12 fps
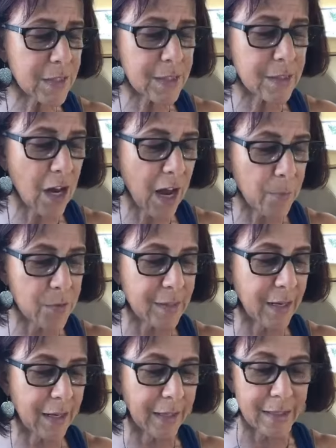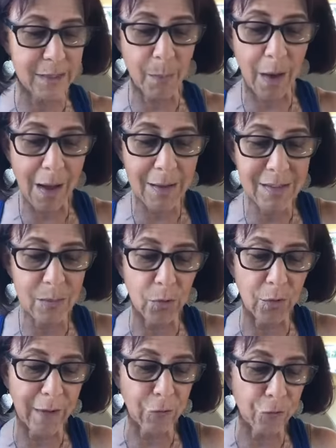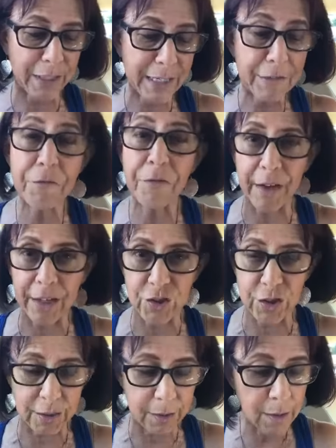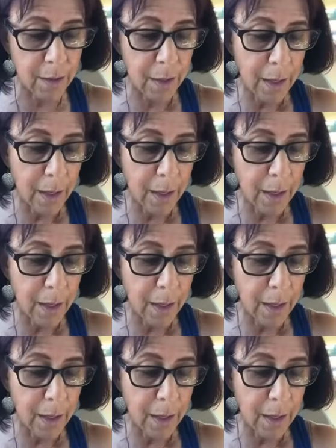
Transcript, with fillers: at this time are saying it is possible that reinfection